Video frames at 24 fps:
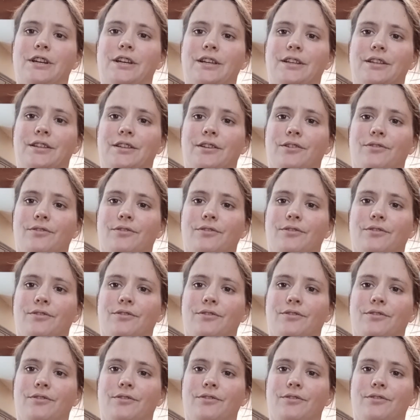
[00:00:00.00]
And I'll try it
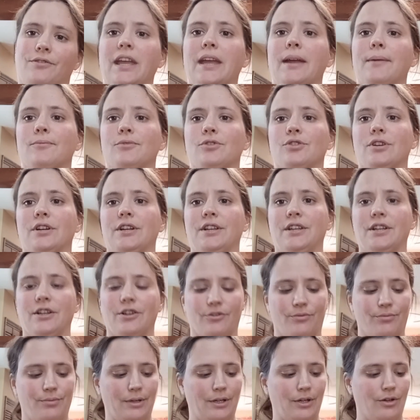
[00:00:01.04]
in front of the
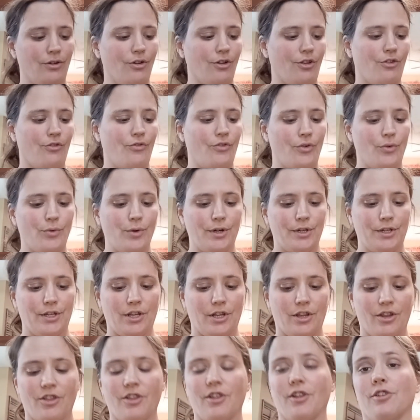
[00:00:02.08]
camera because for
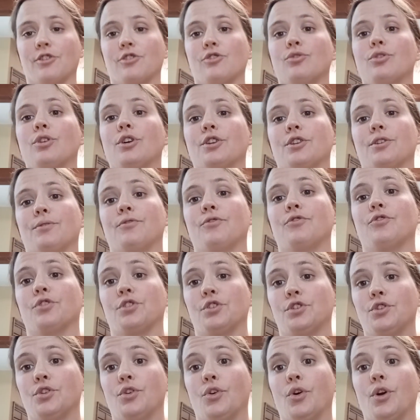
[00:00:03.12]
1 it's still hot, and
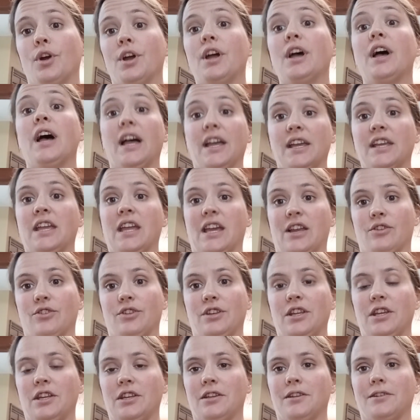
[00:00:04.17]
for 2 I
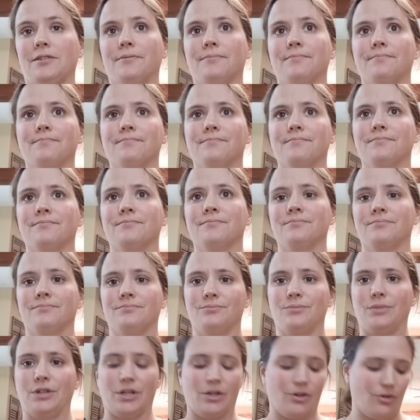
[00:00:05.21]
cannot eat it
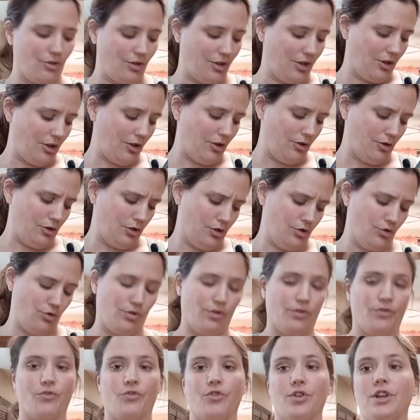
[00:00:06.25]
because it's not
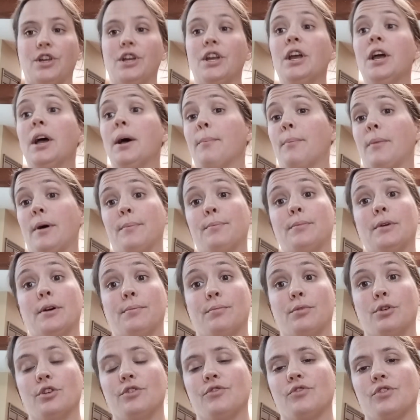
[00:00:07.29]
gluten free.
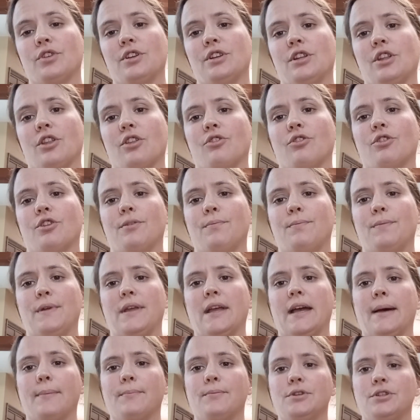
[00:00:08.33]
But my boyfriend is going
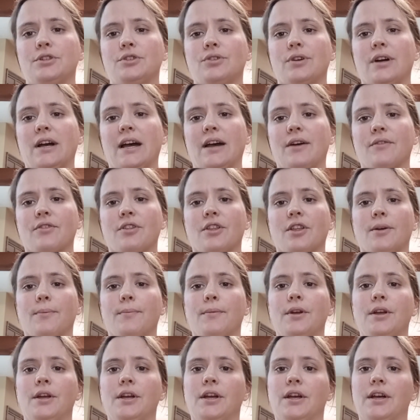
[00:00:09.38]
to be happy to have
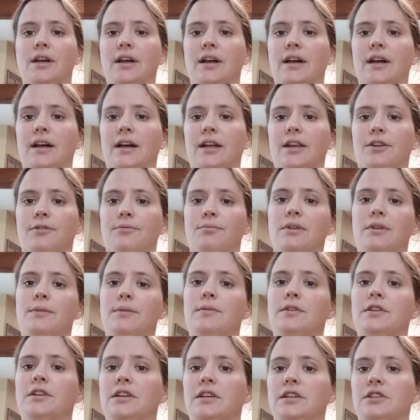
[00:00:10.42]
some, and
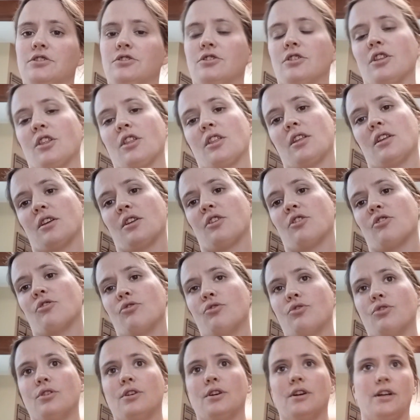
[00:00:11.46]
maybe the interns
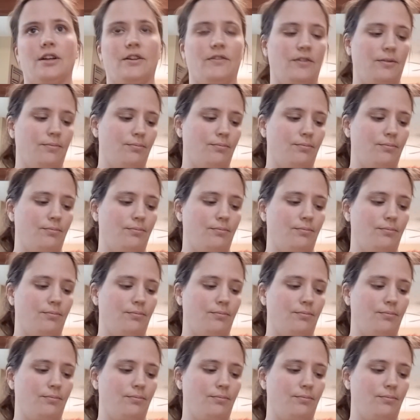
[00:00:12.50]
next door.